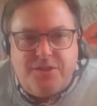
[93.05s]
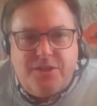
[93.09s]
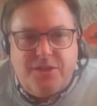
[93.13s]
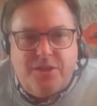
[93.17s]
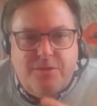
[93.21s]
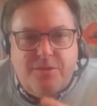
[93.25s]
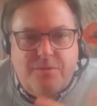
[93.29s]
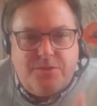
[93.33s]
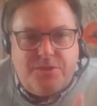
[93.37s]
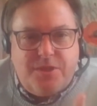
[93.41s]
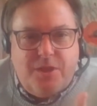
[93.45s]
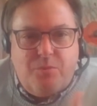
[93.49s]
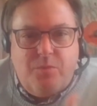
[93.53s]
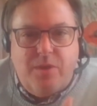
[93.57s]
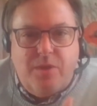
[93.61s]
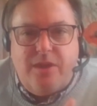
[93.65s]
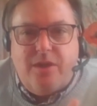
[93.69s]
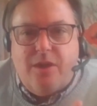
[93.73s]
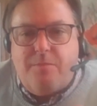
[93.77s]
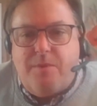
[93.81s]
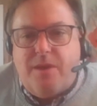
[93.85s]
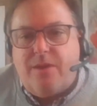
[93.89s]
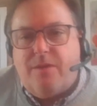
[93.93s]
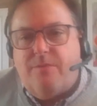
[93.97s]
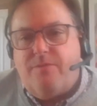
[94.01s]
So we go
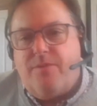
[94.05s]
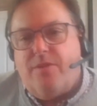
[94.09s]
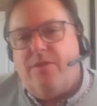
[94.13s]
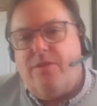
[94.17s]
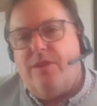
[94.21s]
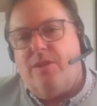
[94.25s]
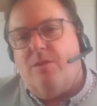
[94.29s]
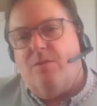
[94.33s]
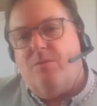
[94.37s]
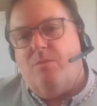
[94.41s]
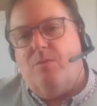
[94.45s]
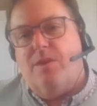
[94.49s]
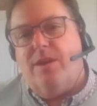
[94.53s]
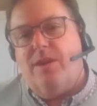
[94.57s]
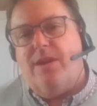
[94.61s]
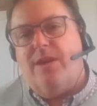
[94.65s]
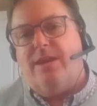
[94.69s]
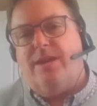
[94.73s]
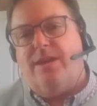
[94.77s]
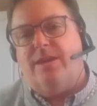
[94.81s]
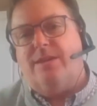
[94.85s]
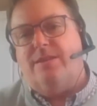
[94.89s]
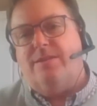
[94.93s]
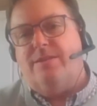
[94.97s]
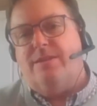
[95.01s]
back a very long
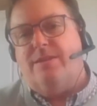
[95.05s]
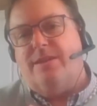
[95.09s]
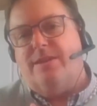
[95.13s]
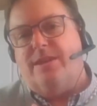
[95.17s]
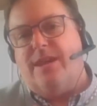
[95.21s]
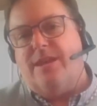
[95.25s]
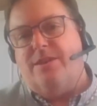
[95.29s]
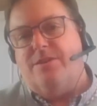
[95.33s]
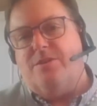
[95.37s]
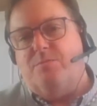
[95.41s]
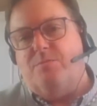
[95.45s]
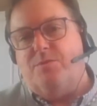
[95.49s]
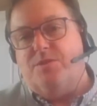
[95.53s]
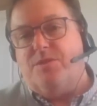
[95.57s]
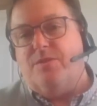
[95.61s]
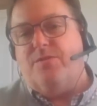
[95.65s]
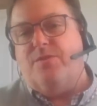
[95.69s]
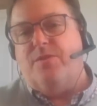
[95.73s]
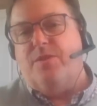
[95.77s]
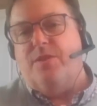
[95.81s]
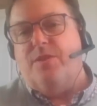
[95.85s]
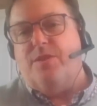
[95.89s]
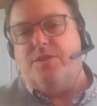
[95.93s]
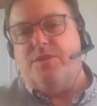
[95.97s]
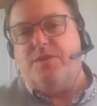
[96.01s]
way, and Andrew was the
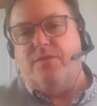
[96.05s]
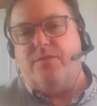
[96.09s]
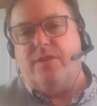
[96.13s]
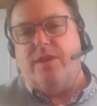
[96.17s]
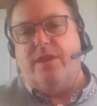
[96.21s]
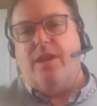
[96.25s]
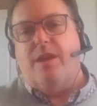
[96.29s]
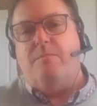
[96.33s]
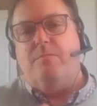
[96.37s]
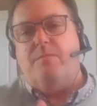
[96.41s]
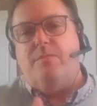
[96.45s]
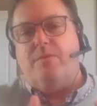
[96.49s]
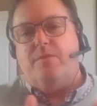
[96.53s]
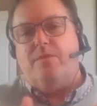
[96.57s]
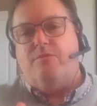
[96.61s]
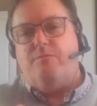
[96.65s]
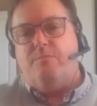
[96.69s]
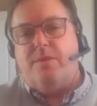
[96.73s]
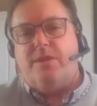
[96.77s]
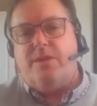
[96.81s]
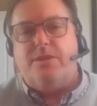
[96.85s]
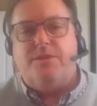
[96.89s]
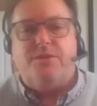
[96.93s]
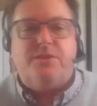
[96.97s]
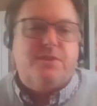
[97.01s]
first of a number of
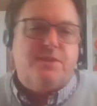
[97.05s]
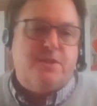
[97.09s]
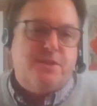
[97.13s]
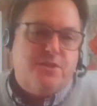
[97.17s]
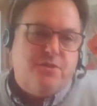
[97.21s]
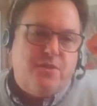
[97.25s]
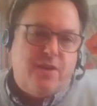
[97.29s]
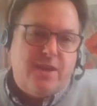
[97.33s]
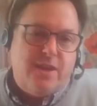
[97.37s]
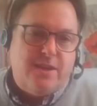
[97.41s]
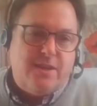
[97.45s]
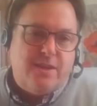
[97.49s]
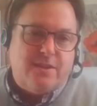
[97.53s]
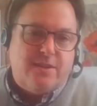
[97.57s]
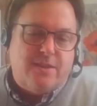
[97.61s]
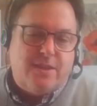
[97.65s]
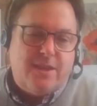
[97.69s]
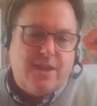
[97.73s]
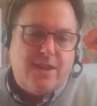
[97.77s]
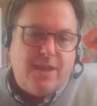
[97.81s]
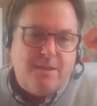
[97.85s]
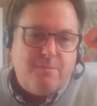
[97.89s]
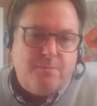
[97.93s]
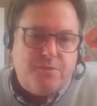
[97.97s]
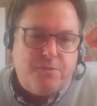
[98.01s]
ministers in training that
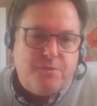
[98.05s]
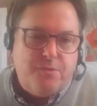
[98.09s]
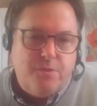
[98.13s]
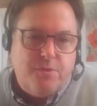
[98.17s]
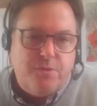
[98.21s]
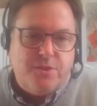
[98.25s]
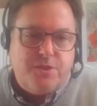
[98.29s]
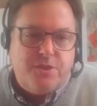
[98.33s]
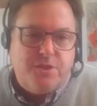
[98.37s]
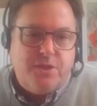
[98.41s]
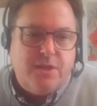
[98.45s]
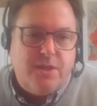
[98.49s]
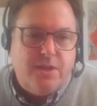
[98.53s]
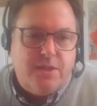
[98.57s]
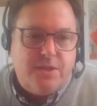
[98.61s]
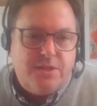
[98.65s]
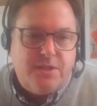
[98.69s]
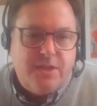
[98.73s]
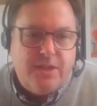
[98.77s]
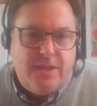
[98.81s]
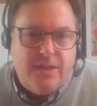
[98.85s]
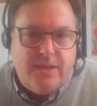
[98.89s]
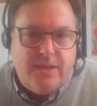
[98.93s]
came through the church